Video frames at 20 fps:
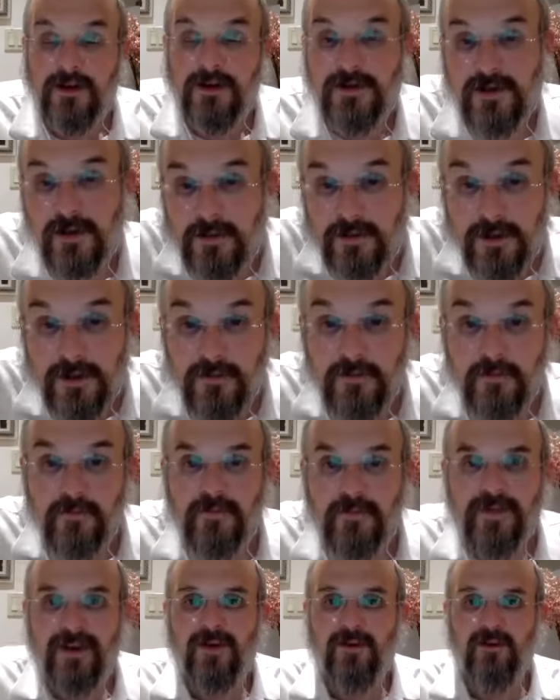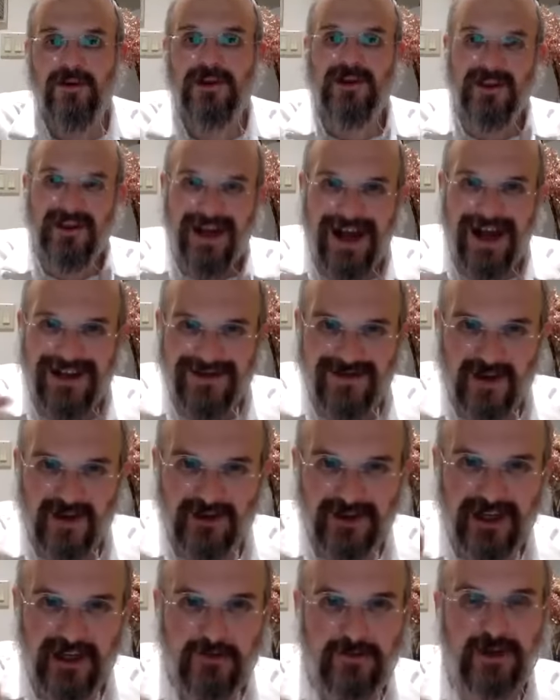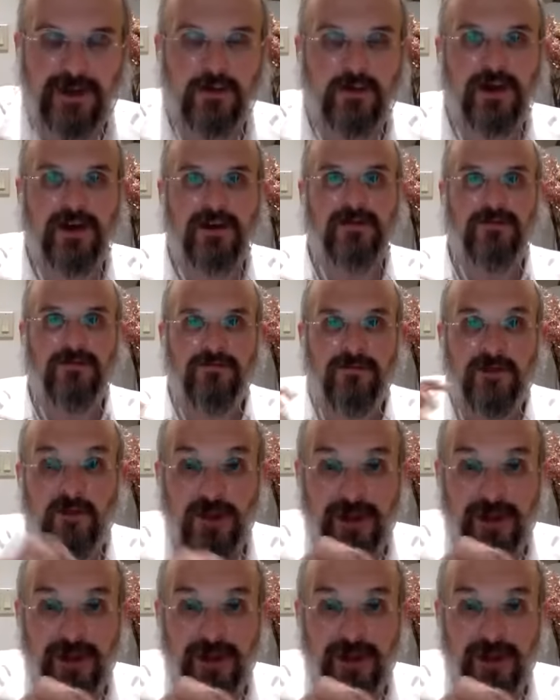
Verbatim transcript: So, which adds another layer, by the way, which we're